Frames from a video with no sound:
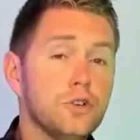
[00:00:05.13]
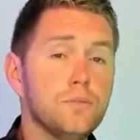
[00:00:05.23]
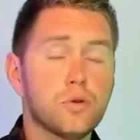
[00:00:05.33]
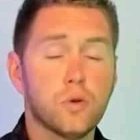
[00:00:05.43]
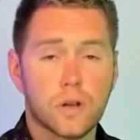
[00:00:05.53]

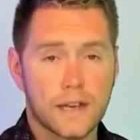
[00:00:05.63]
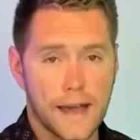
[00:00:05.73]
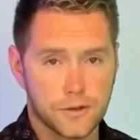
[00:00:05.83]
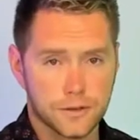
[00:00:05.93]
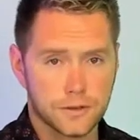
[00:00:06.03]
pool
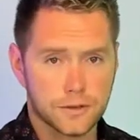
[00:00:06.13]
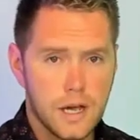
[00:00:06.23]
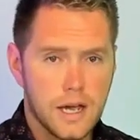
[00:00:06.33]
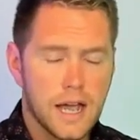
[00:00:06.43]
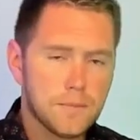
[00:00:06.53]
connections.
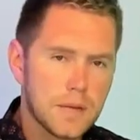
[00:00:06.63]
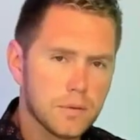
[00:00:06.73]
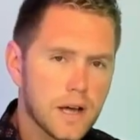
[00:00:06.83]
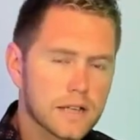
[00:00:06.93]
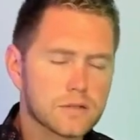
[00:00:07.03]
And
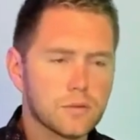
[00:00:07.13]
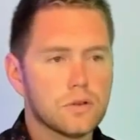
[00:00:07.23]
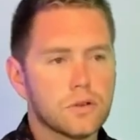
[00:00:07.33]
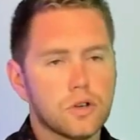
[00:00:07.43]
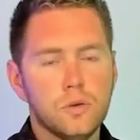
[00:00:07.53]
people ask,
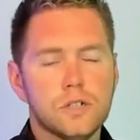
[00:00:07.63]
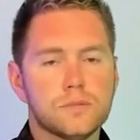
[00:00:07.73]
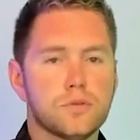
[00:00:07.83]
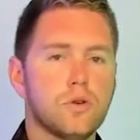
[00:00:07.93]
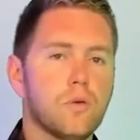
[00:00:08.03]
well, who is
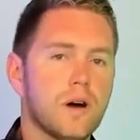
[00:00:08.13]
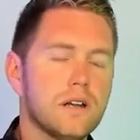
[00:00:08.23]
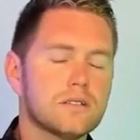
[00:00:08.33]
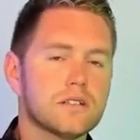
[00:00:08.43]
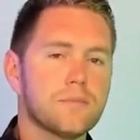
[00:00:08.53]
pool? What
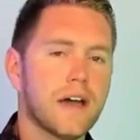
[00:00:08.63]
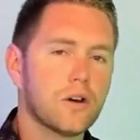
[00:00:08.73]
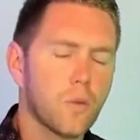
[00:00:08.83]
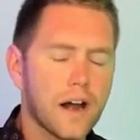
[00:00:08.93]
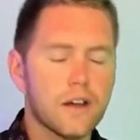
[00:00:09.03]
does this
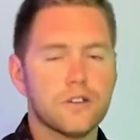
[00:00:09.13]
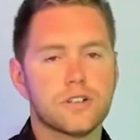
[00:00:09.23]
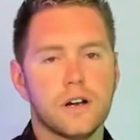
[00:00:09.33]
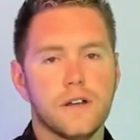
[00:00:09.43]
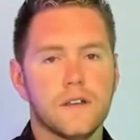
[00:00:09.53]
matter? Why are you
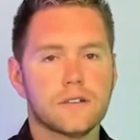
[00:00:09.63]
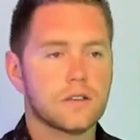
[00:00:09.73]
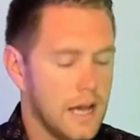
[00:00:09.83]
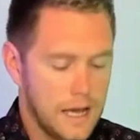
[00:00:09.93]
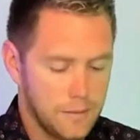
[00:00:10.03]
sharing this?
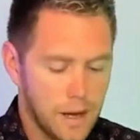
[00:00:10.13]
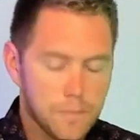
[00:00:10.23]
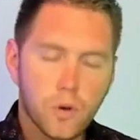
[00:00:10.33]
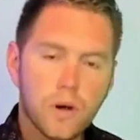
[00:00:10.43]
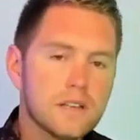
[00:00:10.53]
My
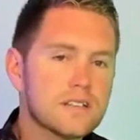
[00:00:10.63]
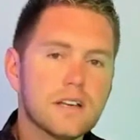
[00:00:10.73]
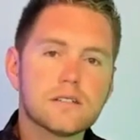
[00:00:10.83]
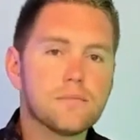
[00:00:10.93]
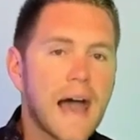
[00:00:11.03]
point is, it
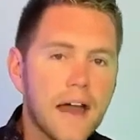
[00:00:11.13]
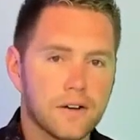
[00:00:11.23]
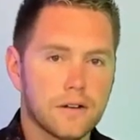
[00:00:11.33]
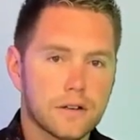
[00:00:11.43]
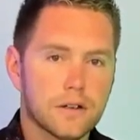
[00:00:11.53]
doesn't
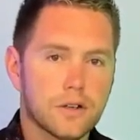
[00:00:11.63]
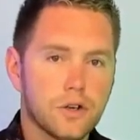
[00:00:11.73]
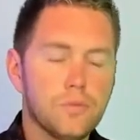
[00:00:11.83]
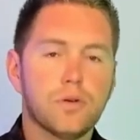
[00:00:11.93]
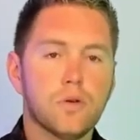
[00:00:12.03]
matter
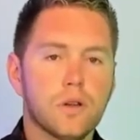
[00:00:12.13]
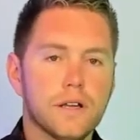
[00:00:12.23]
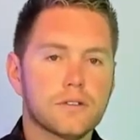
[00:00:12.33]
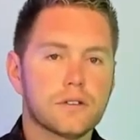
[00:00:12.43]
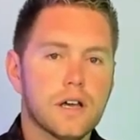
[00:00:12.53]
who pool
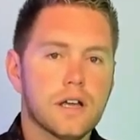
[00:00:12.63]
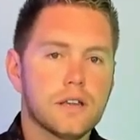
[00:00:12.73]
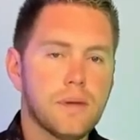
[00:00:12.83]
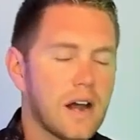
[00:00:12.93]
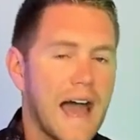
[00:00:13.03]
is.
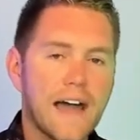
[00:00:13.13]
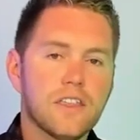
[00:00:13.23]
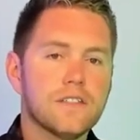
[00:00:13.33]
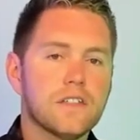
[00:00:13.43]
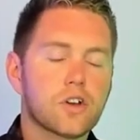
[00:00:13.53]

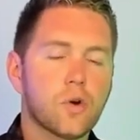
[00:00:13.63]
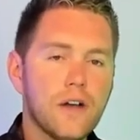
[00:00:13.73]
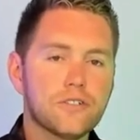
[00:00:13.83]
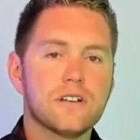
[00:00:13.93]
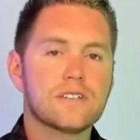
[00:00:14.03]
The
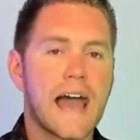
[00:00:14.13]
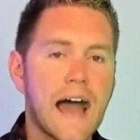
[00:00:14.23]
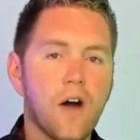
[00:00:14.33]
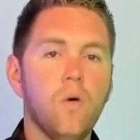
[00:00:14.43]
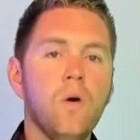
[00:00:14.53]
question is,
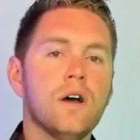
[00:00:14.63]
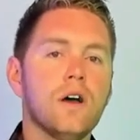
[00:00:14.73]
how